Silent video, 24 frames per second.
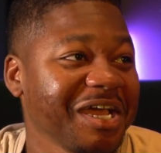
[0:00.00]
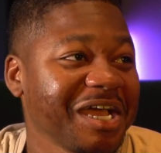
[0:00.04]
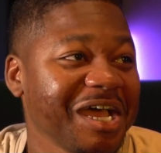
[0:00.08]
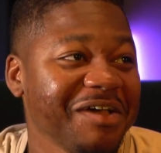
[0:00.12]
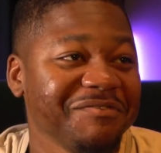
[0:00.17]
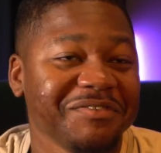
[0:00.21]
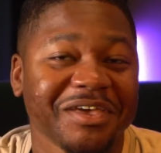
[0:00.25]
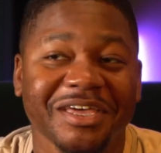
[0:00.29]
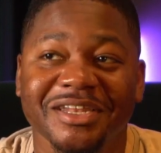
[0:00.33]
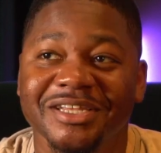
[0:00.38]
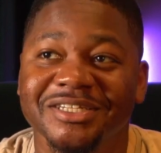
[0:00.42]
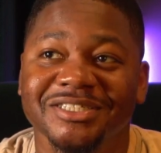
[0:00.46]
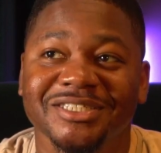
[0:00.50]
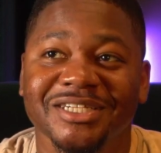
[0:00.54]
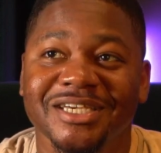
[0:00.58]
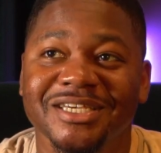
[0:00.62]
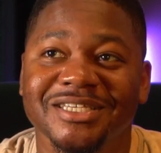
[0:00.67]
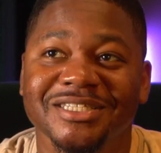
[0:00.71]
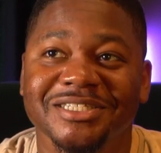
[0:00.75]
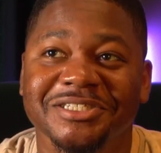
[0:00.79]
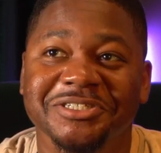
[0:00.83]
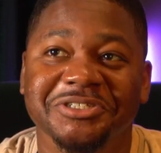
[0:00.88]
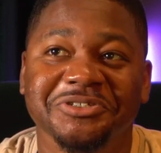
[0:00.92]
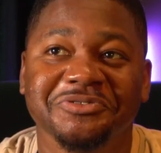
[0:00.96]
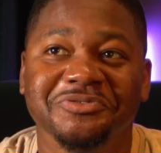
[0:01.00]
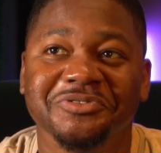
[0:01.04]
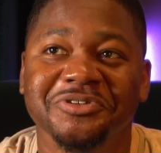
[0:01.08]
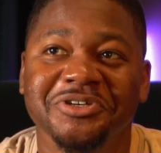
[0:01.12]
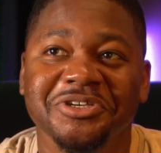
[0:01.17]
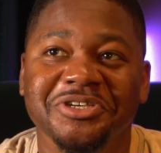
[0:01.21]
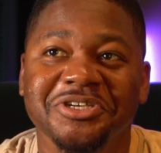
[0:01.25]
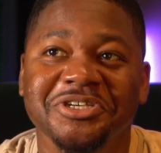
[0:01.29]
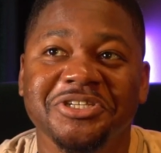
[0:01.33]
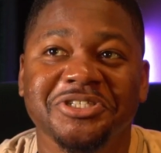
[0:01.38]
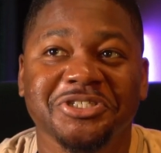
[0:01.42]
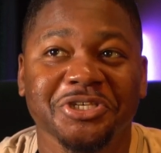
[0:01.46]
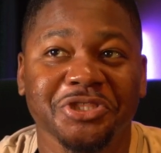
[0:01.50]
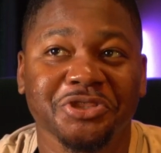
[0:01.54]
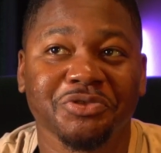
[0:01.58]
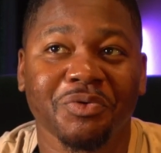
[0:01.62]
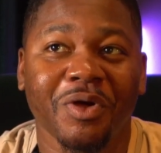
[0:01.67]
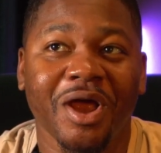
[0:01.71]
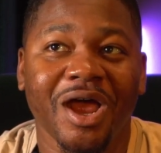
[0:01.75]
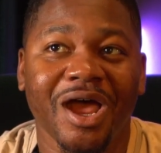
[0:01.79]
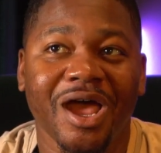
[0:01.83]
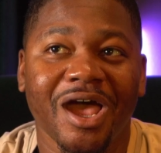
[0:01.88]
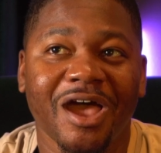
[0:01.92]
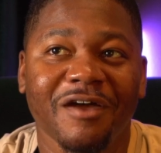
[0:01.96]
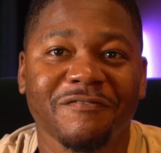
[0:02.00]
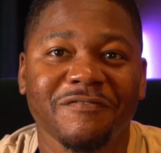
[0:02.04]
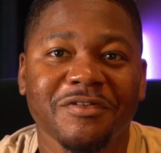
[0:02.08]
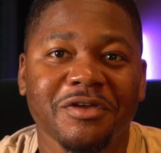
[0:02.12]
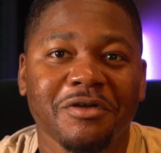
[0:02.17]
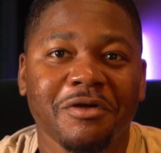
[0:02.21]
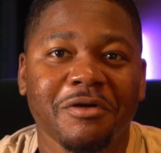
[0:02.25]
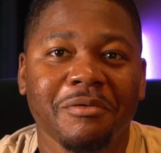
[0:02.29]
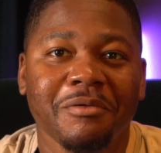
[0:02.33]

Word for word: like I've had a chance to to thrive.